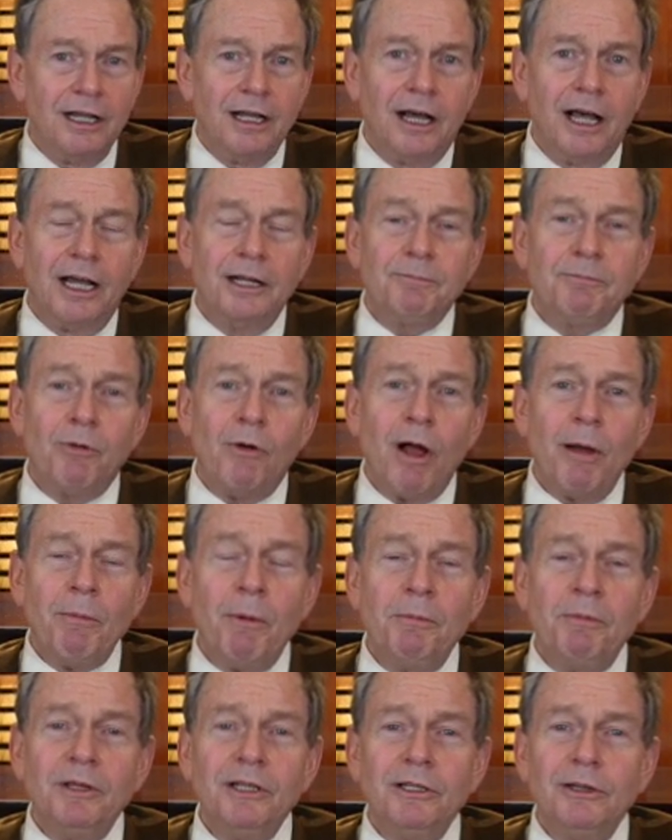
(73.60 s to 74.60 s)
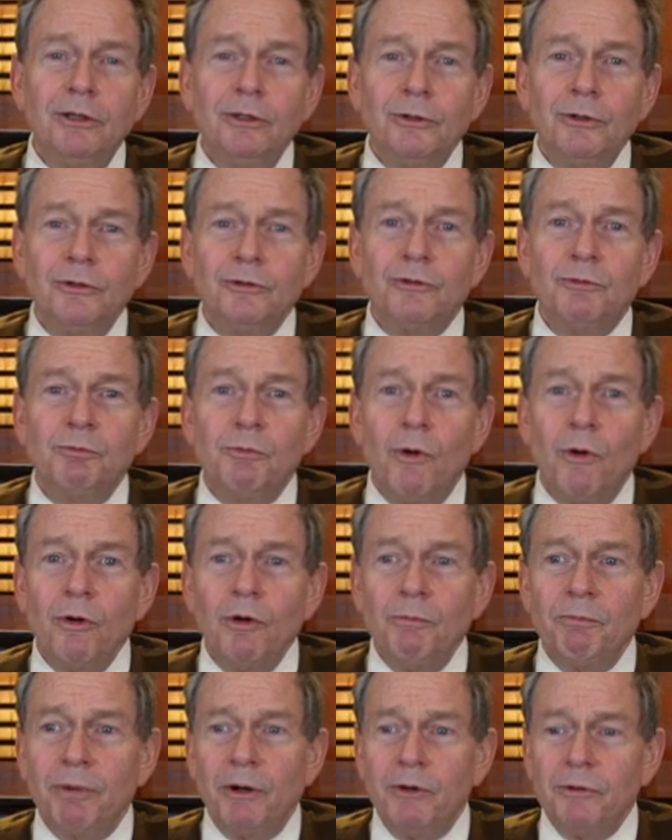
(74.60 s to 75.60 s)
I'd probably learned
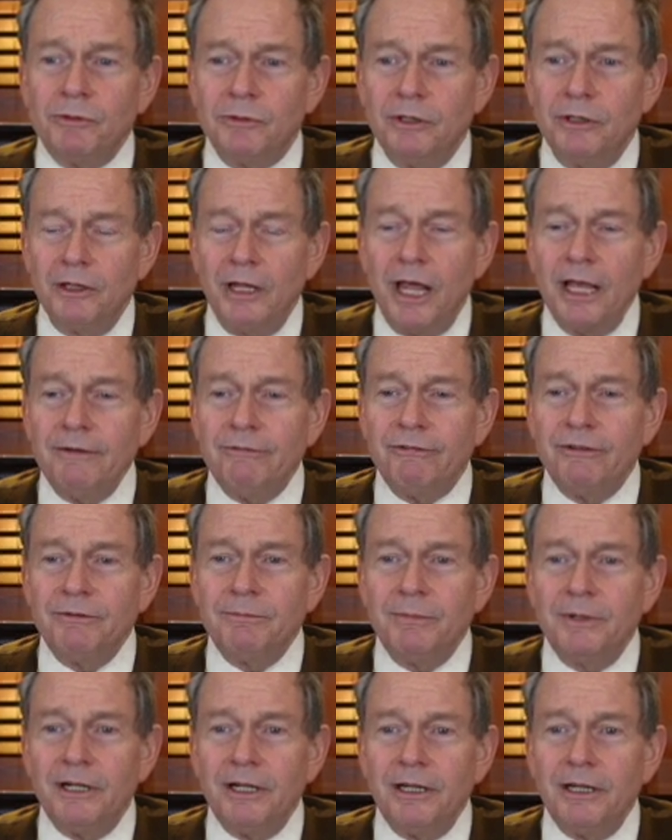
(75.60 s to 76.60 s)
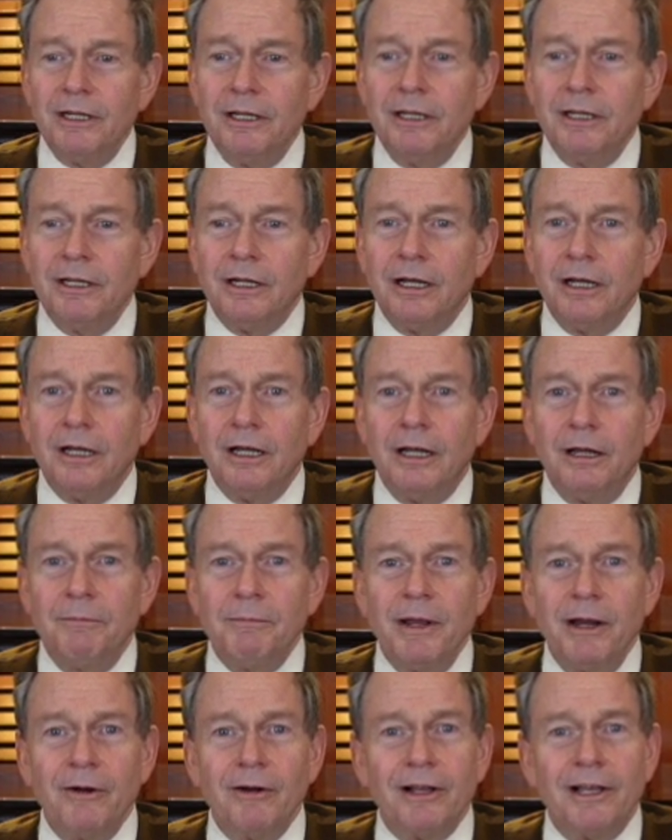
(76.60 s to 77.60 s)
more about life in middle
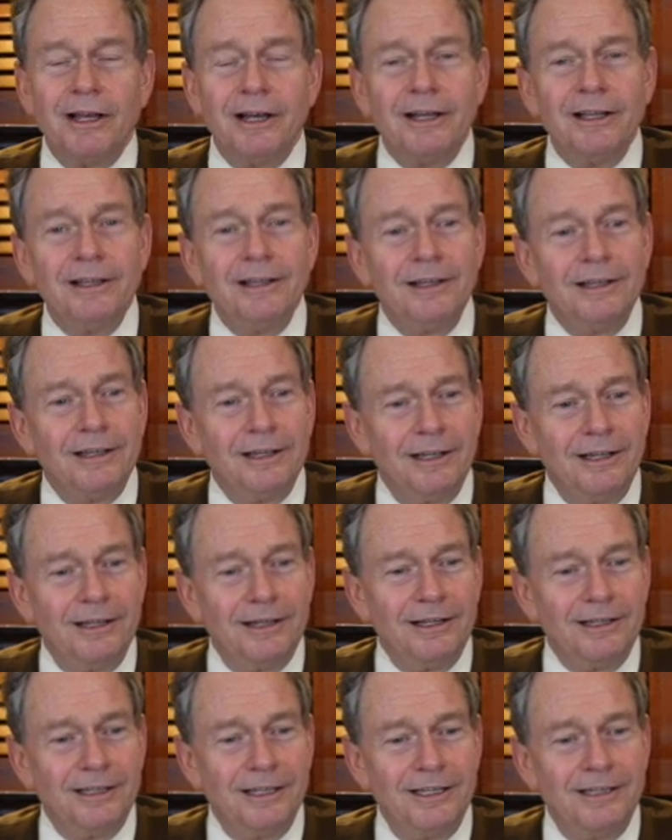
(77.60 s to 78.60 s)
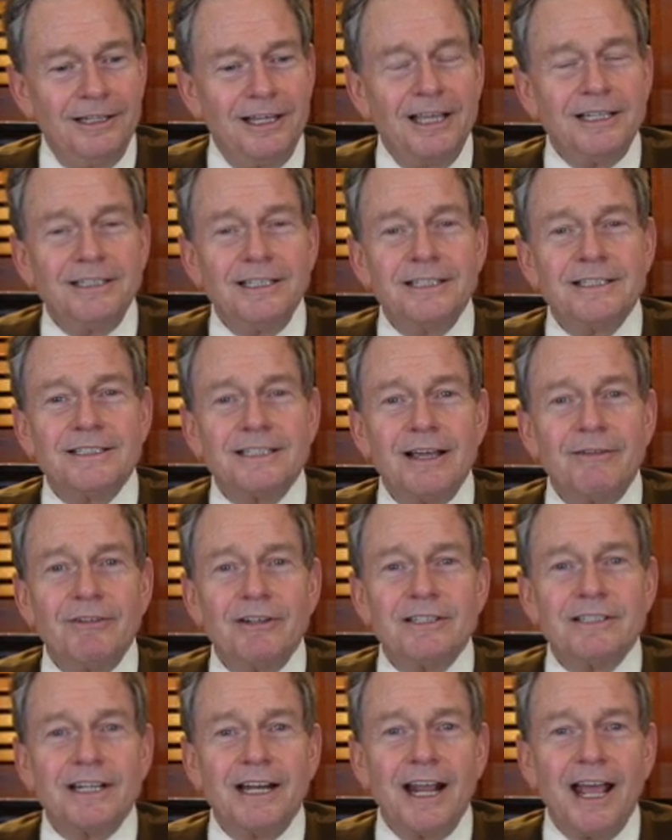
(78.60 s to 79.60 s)
America in the
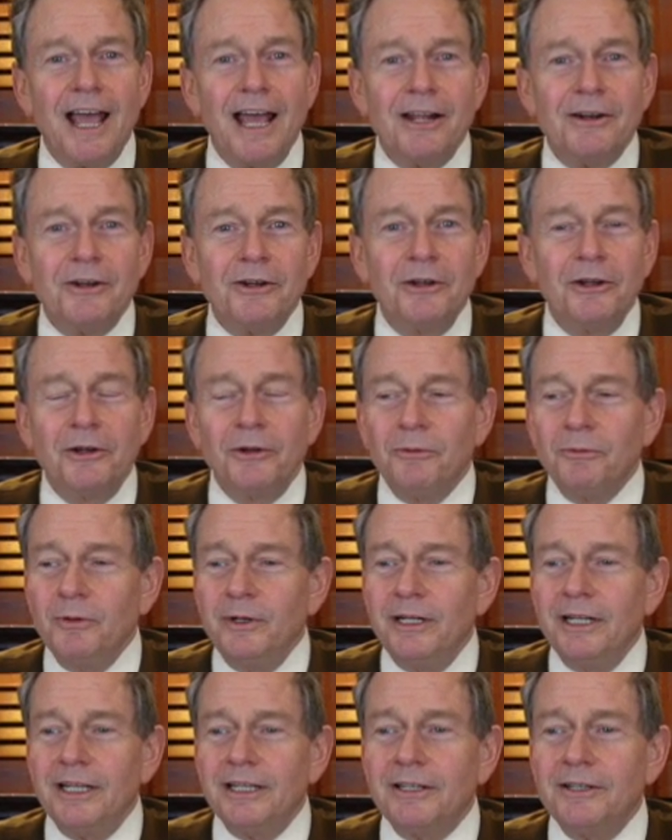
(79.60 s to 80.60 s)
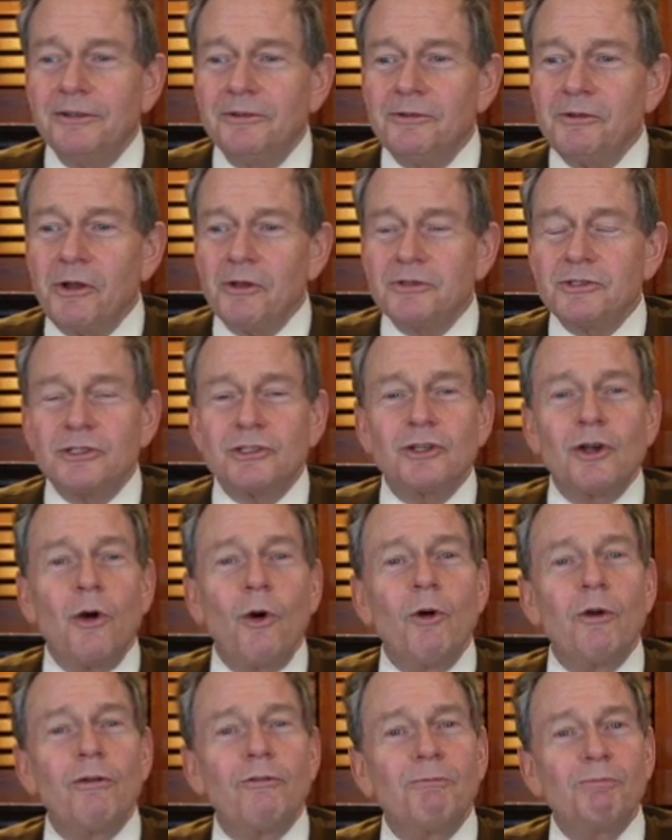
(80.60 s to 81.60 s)
1870s than I had reading a
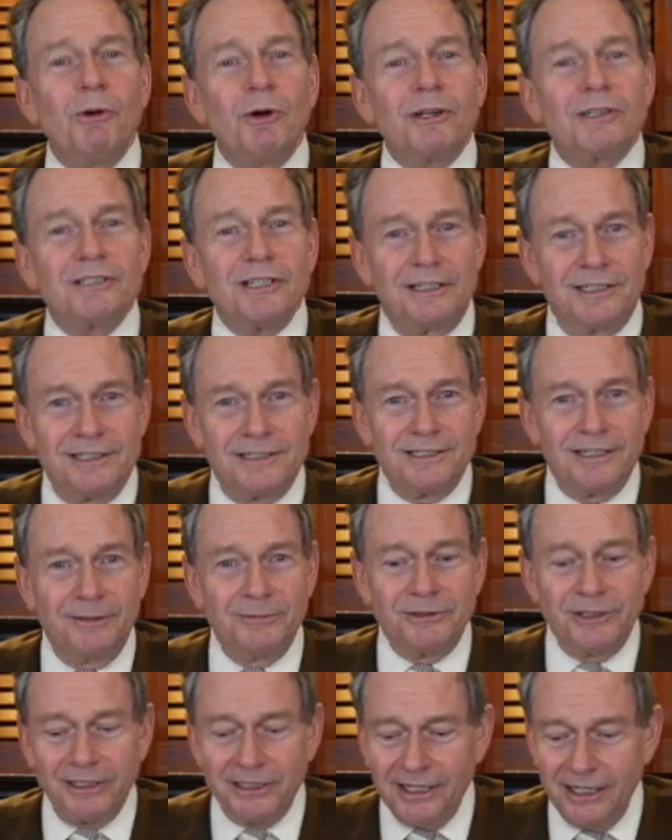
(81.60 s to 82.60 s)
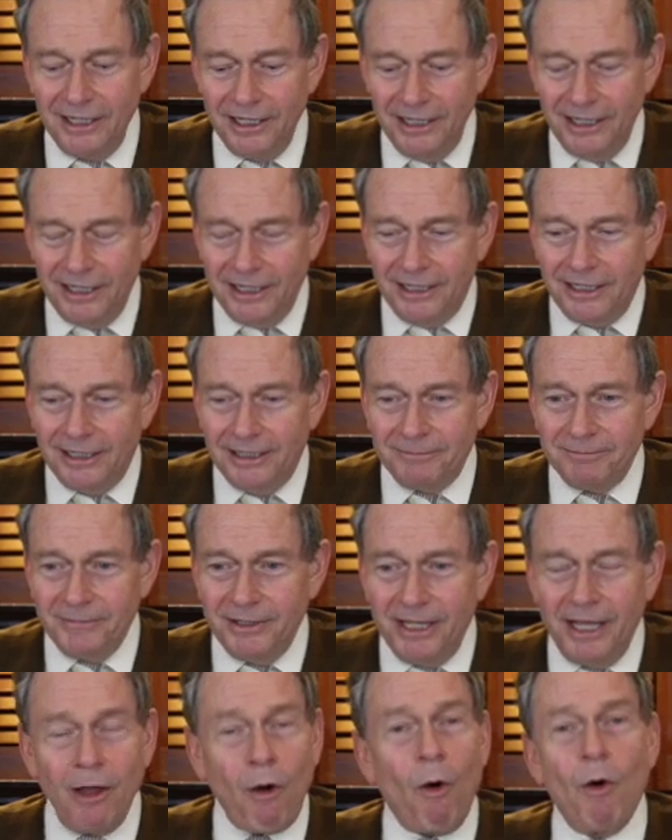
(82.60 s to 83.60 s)
score of books on the subject,
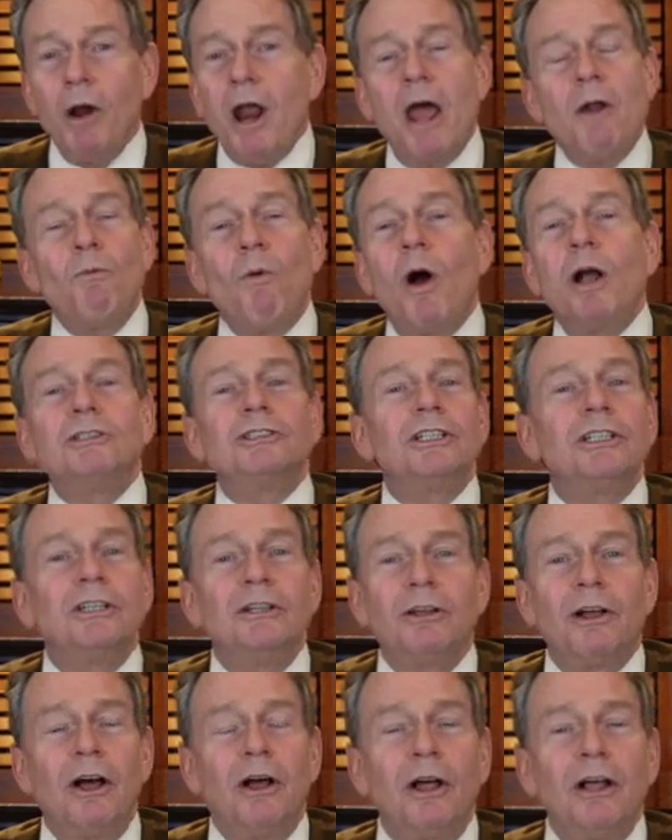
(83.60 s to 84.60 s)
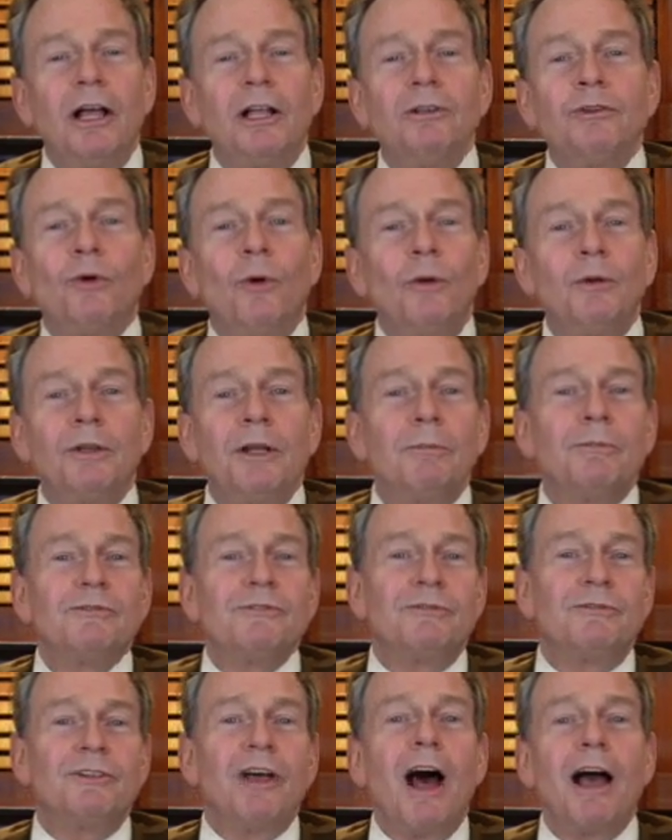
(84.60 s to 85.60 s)
and watching untold
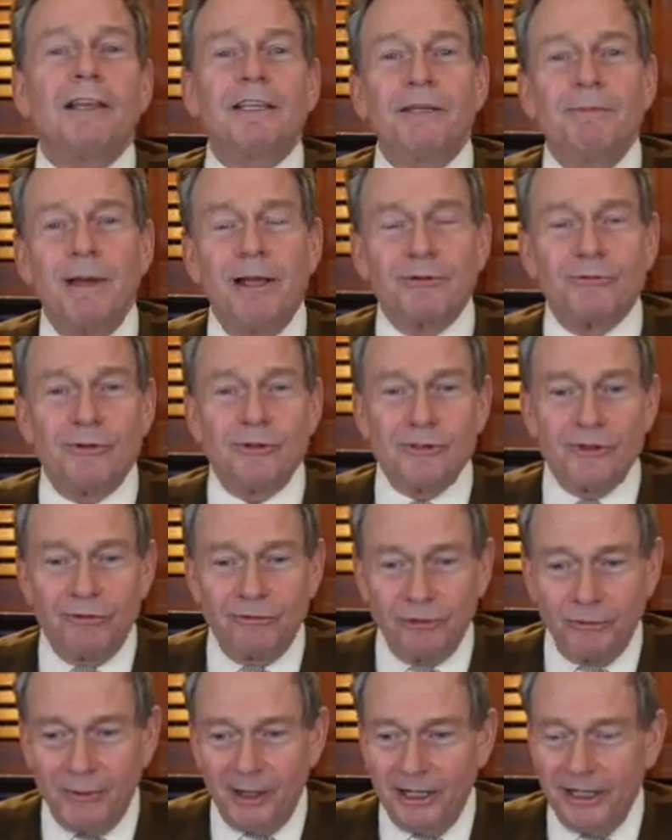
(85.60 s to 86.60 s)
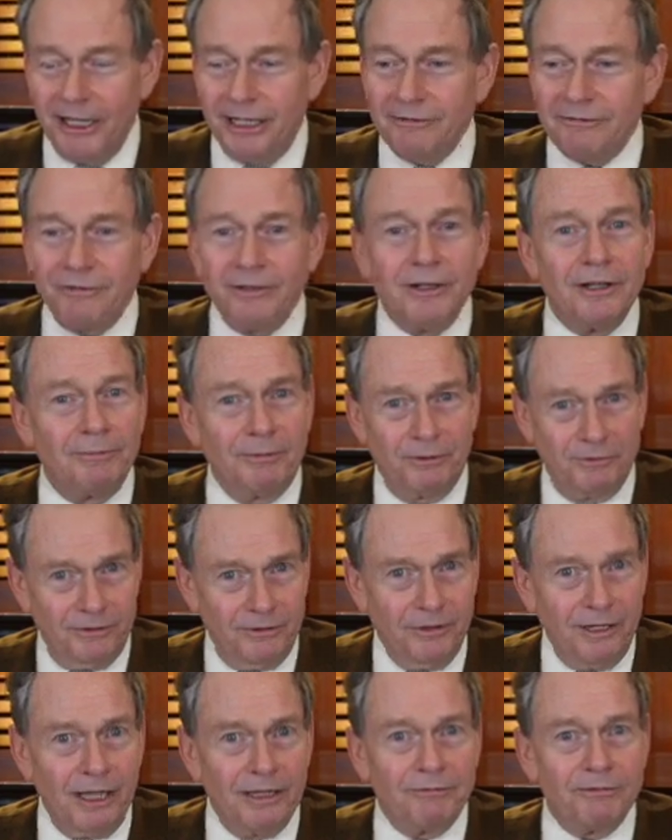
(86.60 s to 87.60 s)
numbers of documentaries over my life
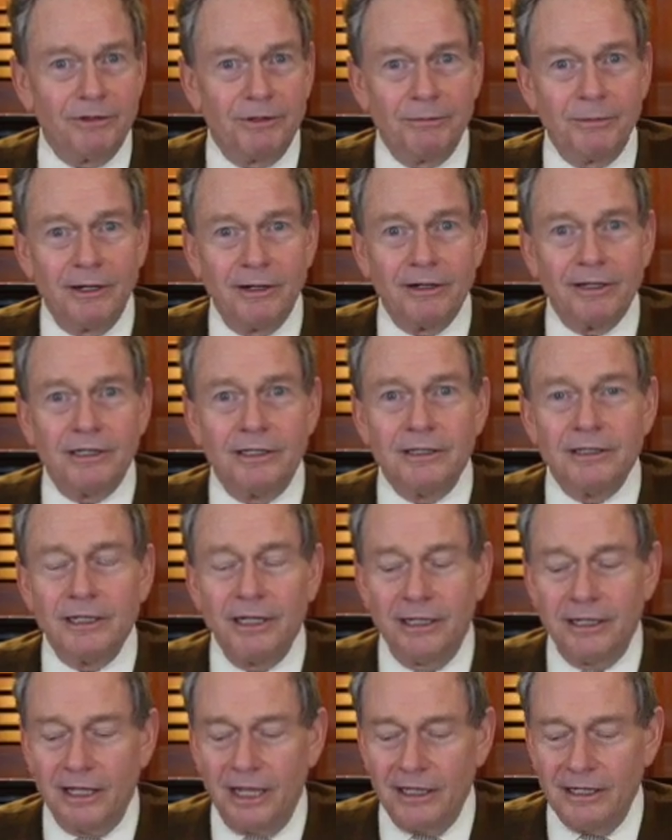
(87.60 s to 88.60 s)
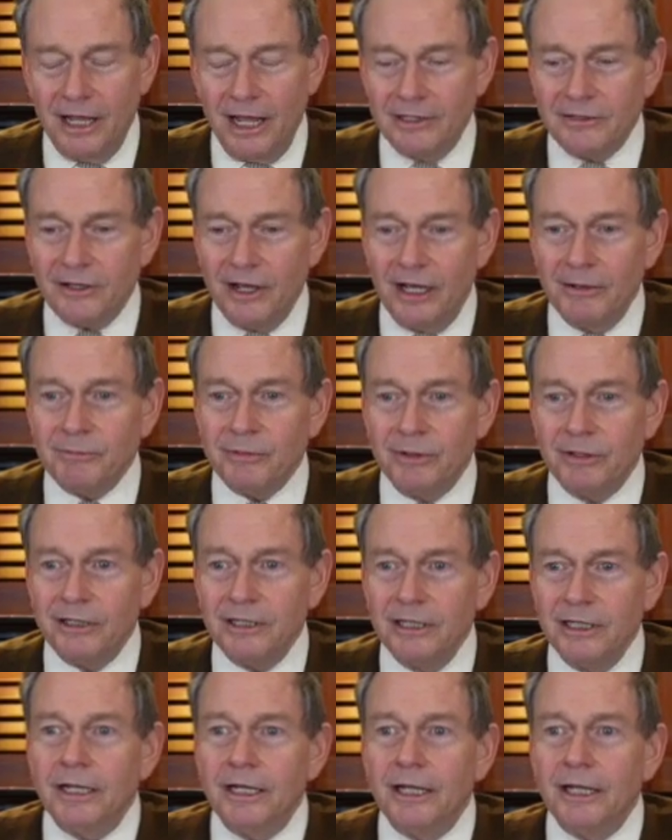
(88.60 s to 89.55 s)
about life in America in that time period.